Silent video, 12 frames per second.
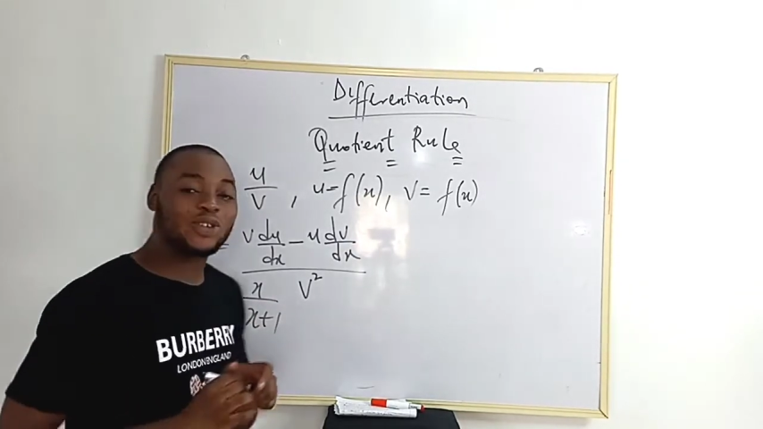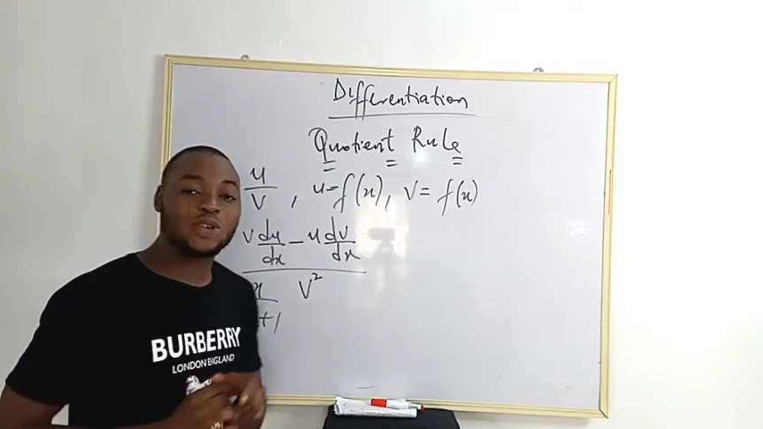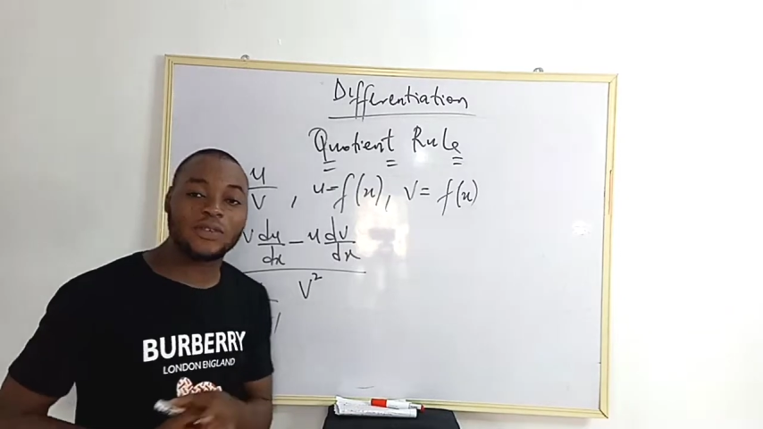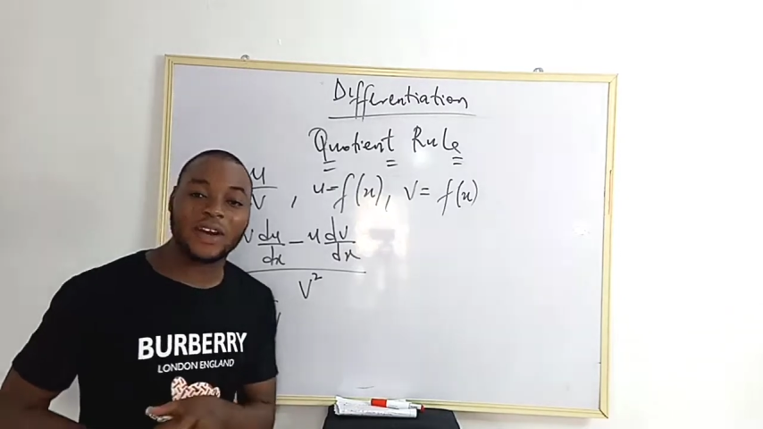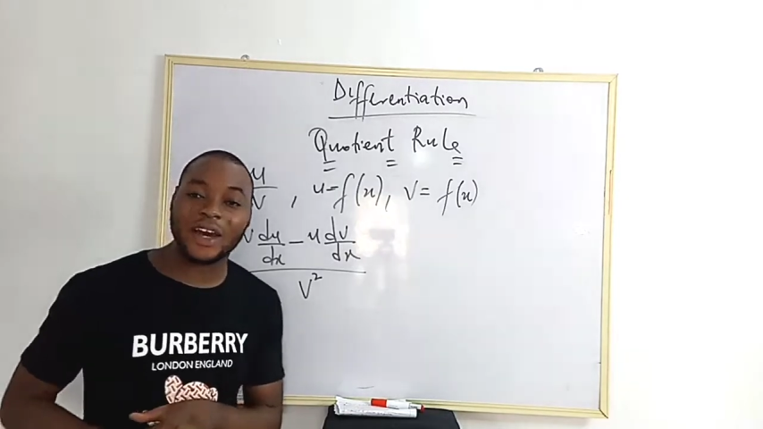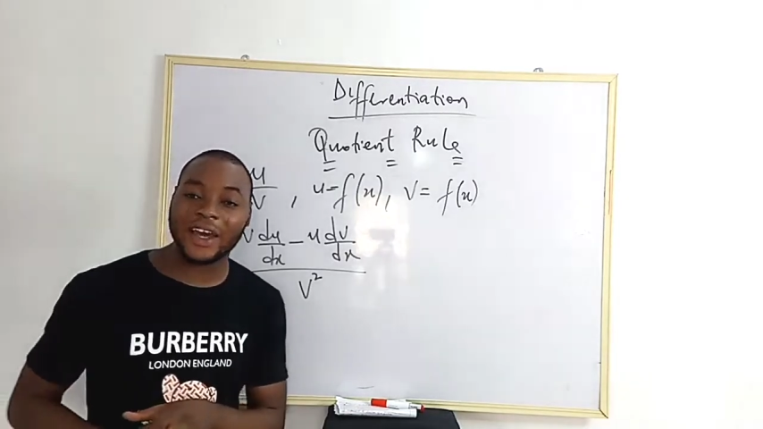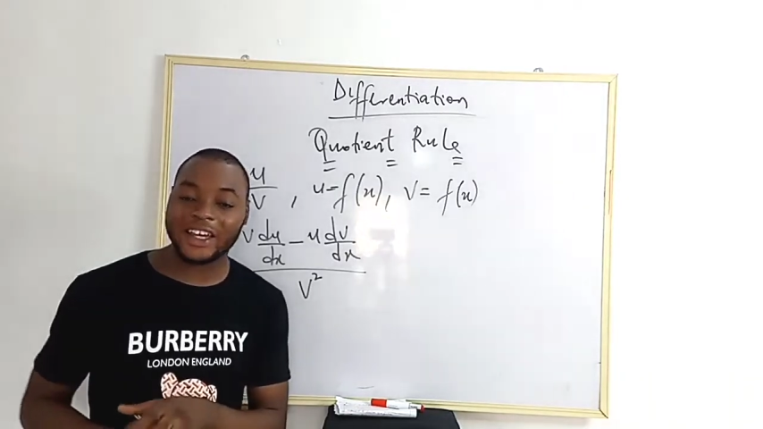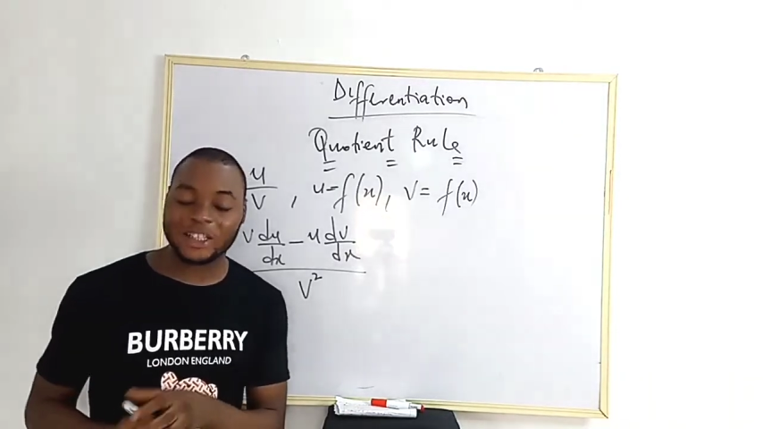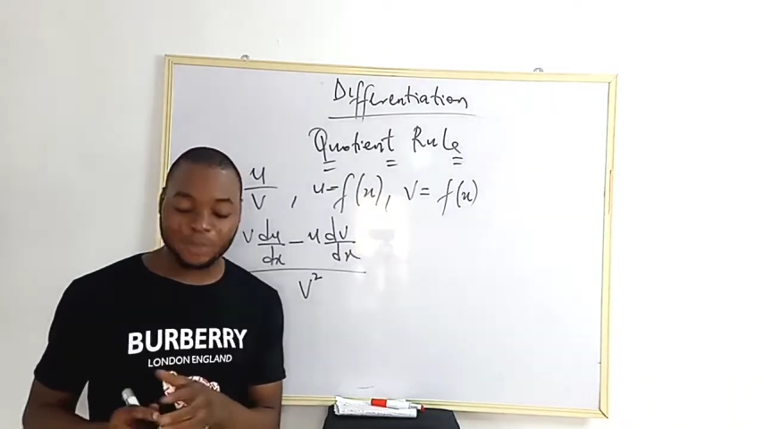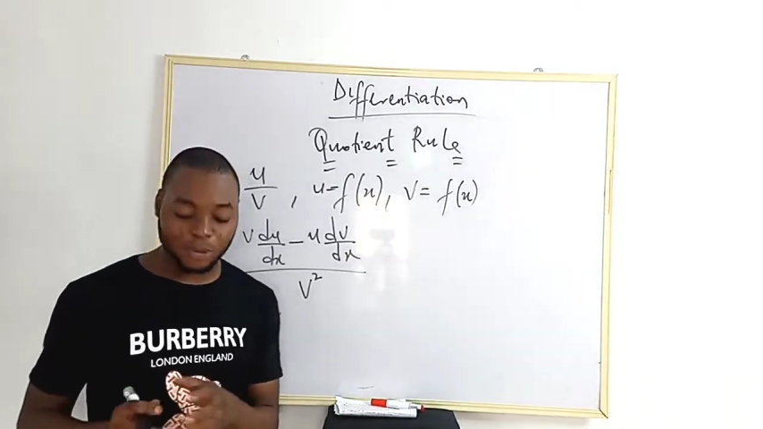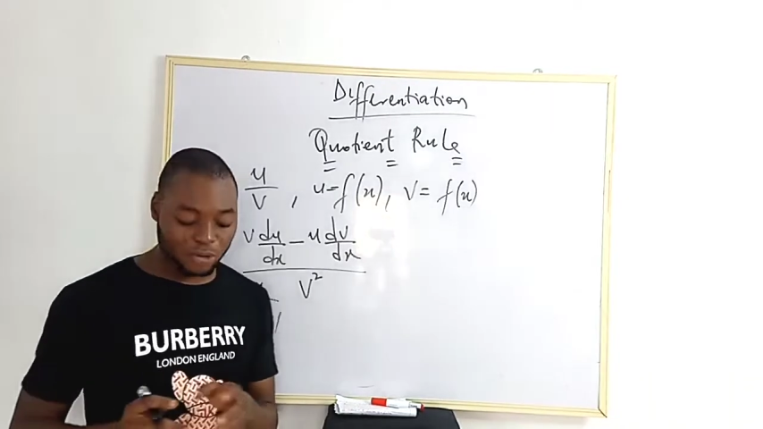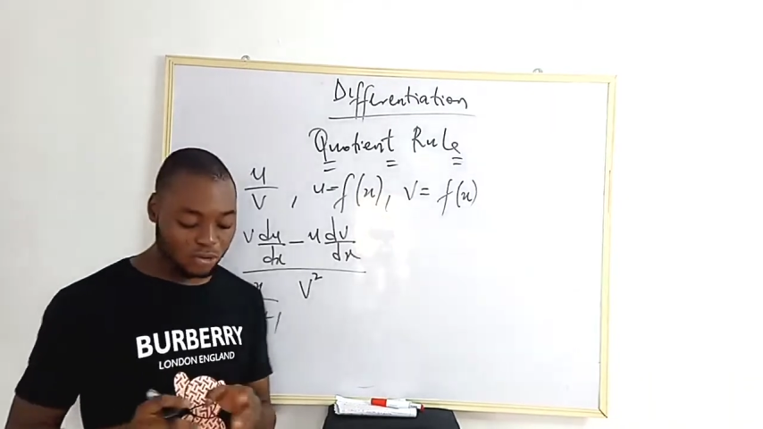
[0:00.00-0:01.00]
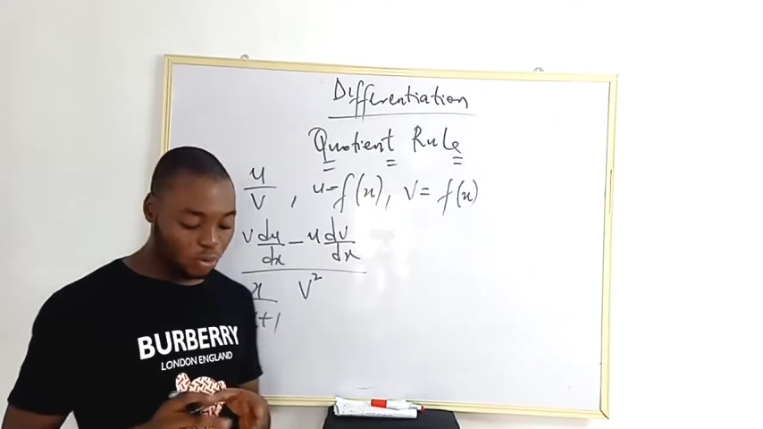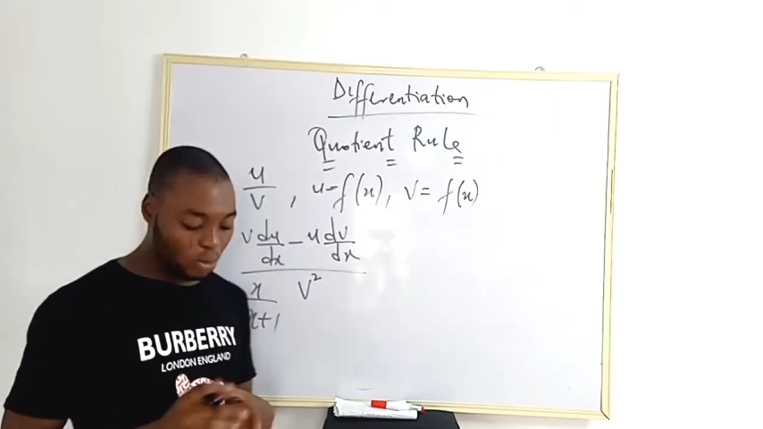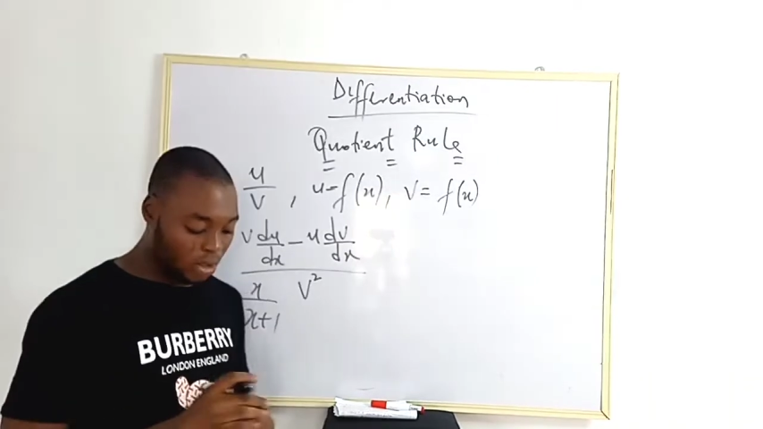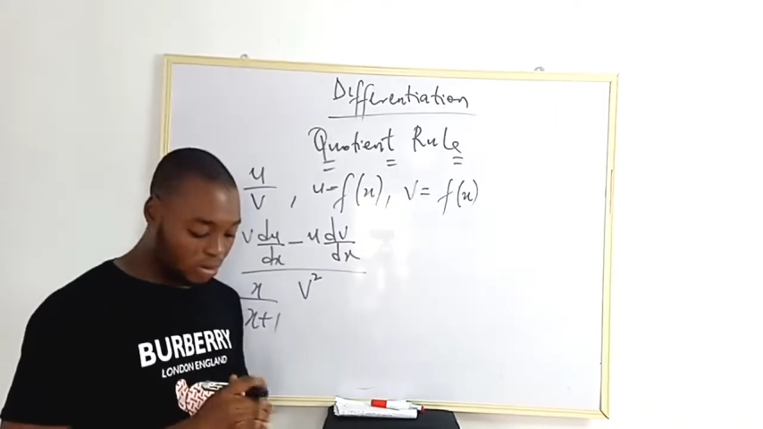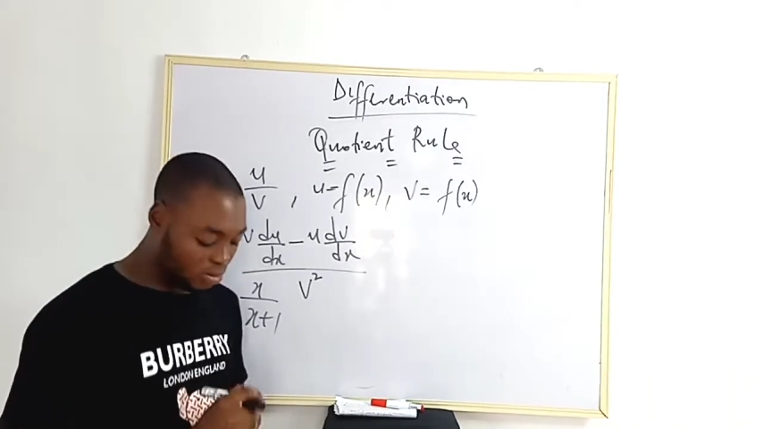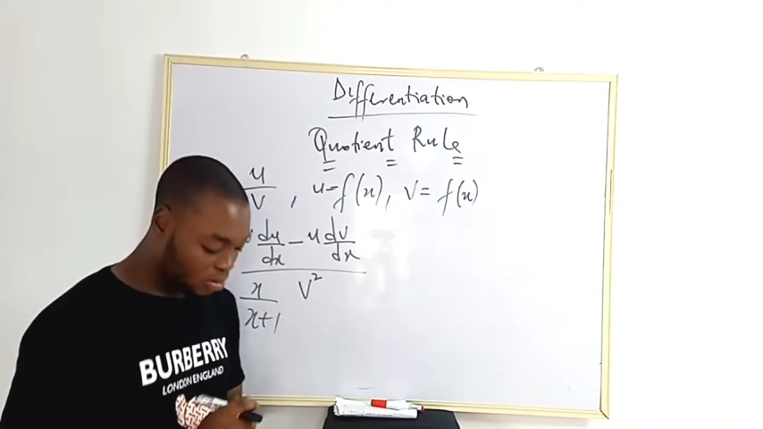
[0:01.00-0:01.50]
over x plus
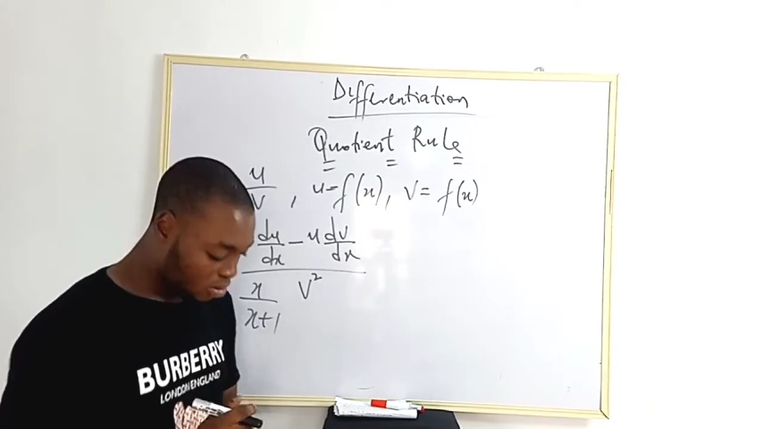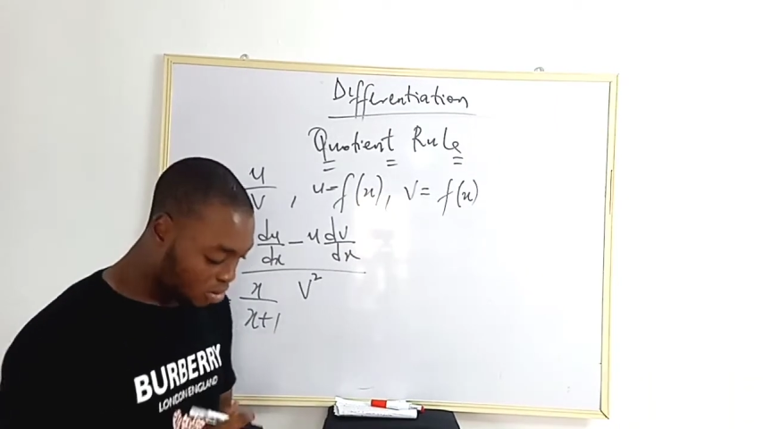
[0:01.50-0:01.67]
1.